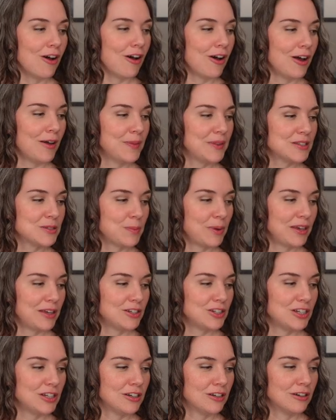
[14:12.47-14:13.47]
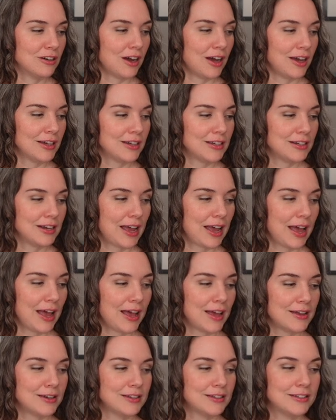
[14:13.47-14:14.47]
on this page here, I could
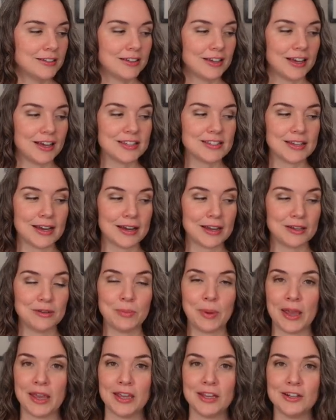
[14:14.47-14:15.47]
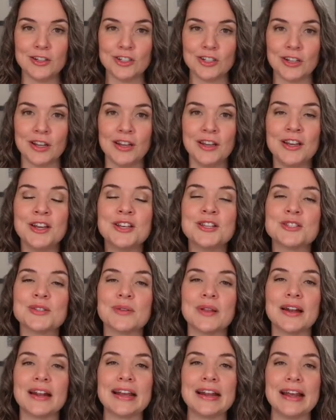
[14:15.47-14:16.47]
add a second page so
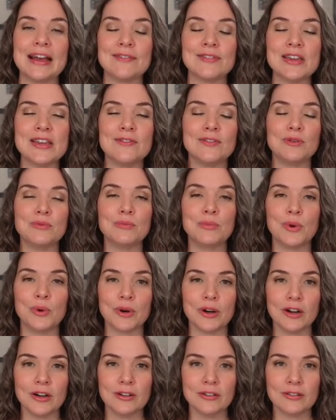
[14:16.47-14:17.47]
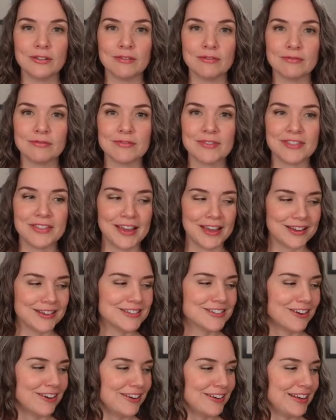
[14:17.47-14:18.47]
that I can have even more
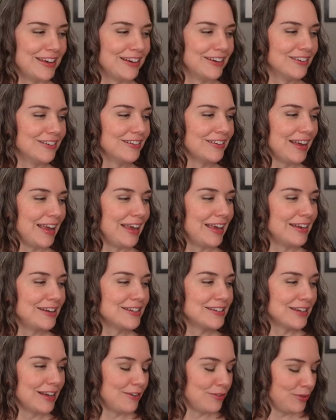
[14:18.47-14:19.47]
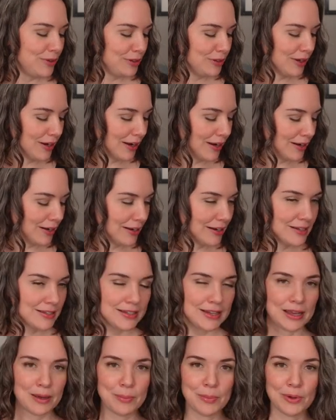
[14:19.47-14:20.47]
things on here. And if we look at an
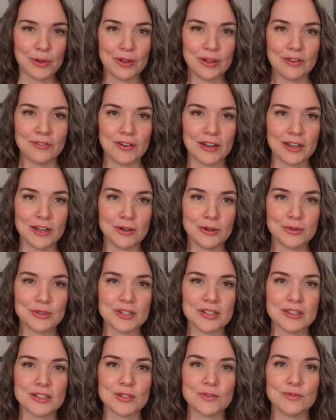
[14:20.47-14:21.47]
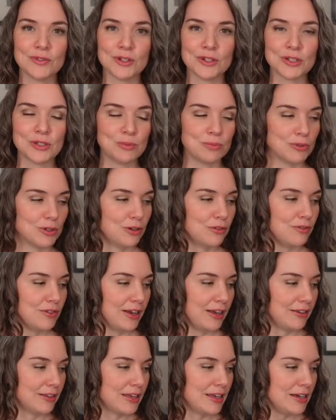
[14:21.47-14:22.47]
example, if I go to this first
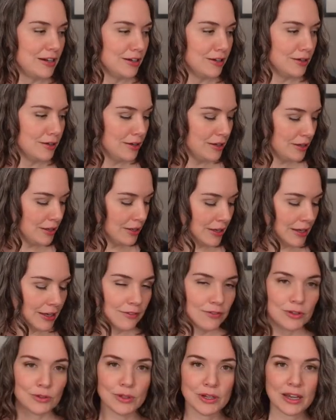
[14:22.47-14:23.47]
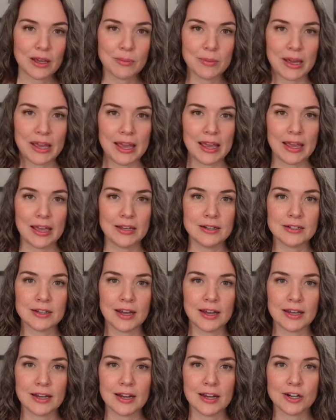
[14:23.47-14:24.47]
profile here, if you look at my hand,
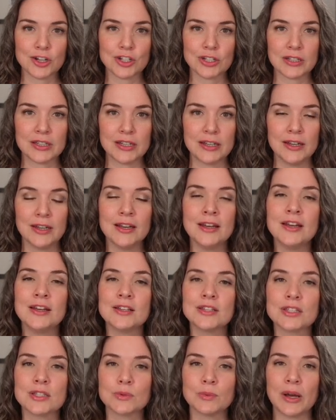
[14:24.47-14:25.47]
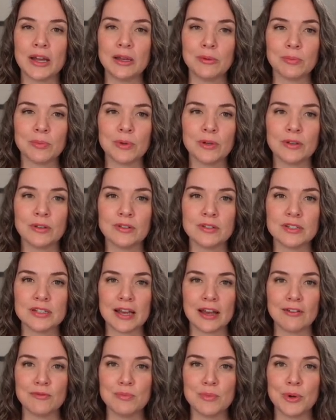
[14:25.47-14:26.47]
I can actually swipe to
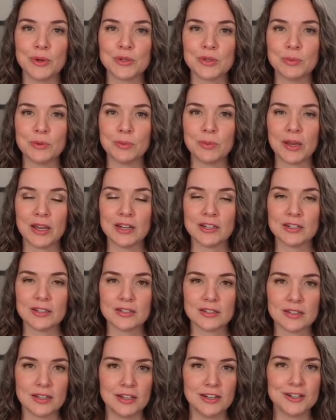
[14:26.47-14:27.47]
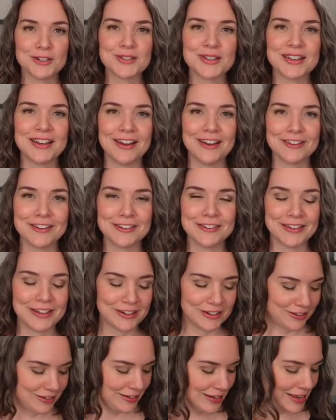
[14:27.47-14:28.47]
have multiple pages. Here's a
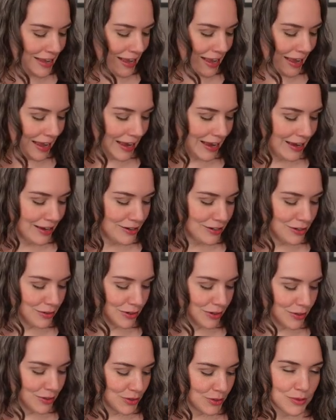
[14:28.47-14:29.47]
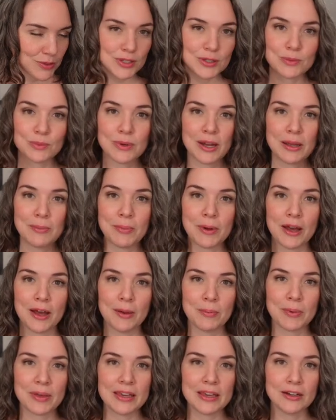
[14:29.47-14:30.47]
calculator. And you can also swipe
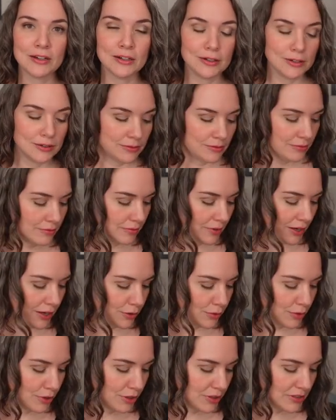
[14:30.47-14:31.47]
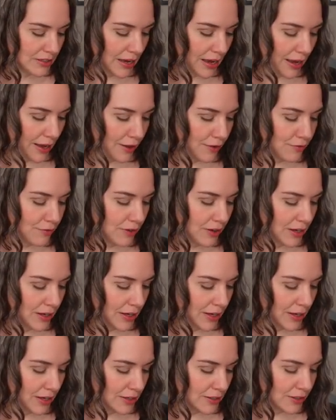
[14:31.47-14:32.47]
up here in order to have
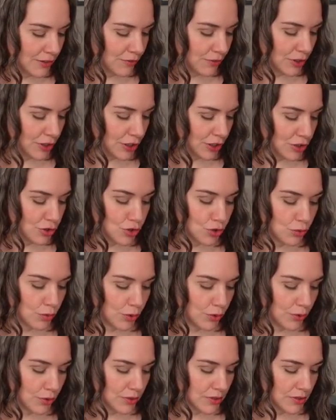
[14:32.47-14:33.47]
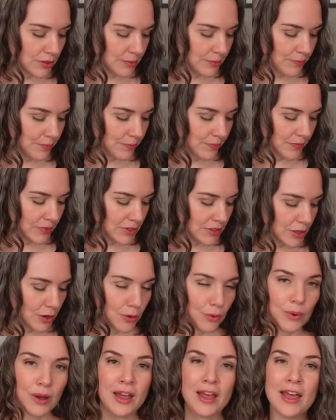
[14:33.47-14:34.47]
different controls.
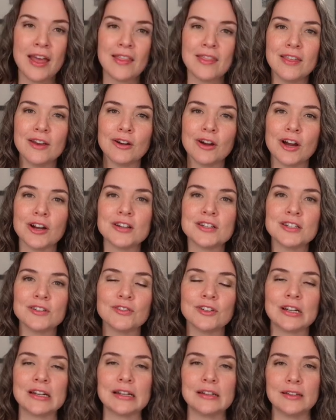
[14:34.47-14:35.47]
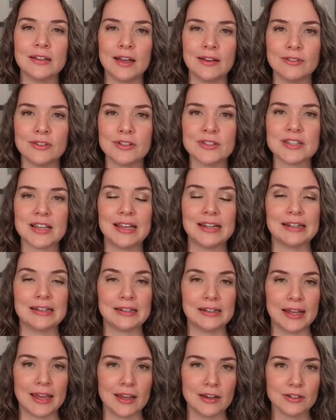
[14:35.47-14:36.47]
So there are different levels and
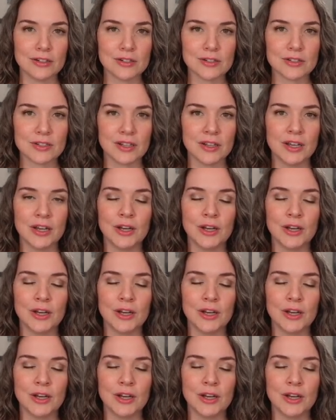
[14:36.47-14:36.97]
layers.